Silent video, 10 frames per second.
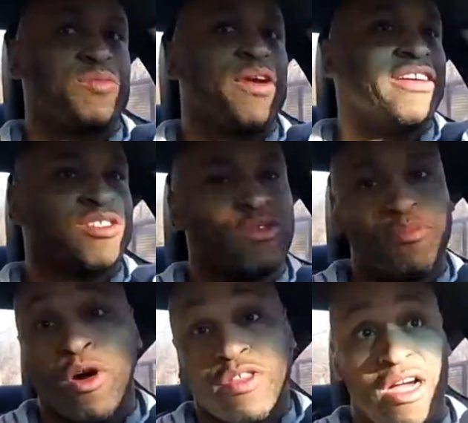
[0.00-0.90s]
experienced
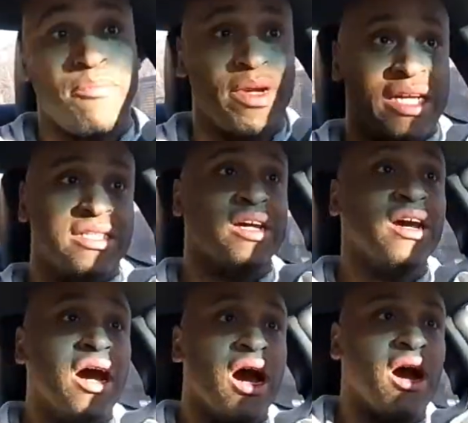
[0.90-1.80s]
with both companies.
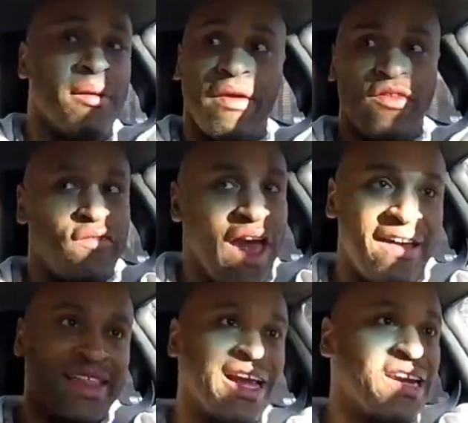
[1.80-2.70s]
Um, if you've
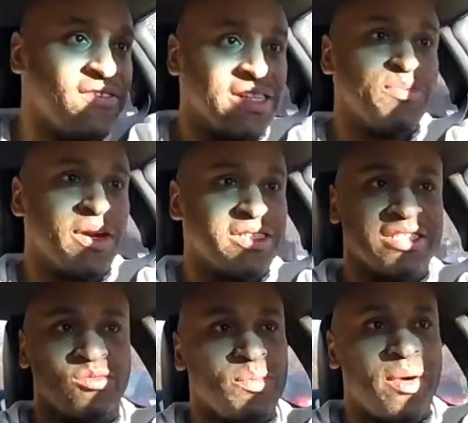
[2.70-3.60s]
had negative
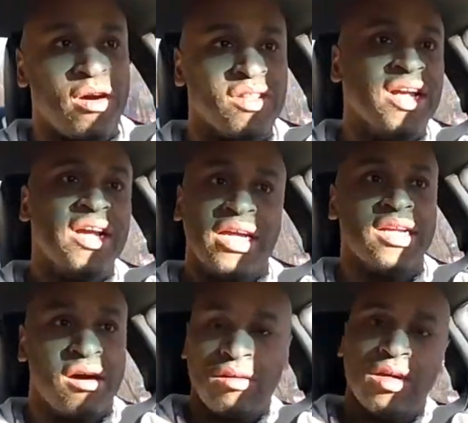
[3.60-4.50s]
experiences with both, you
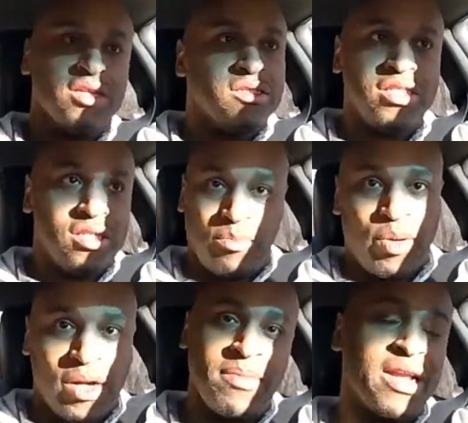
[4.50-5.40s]
know, you know,
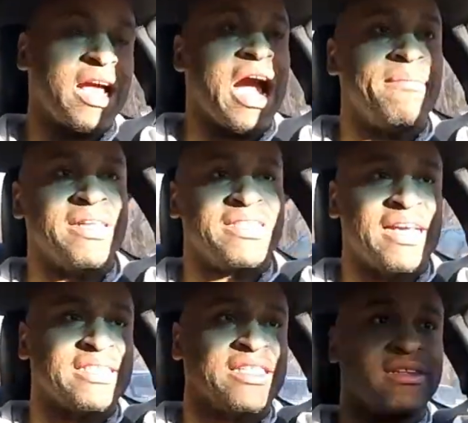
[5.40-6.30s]
put them in the comment
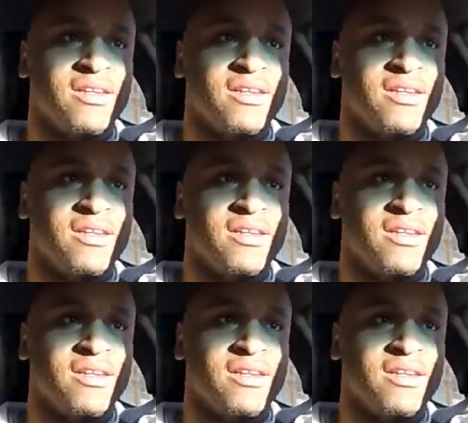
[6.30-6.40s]
section.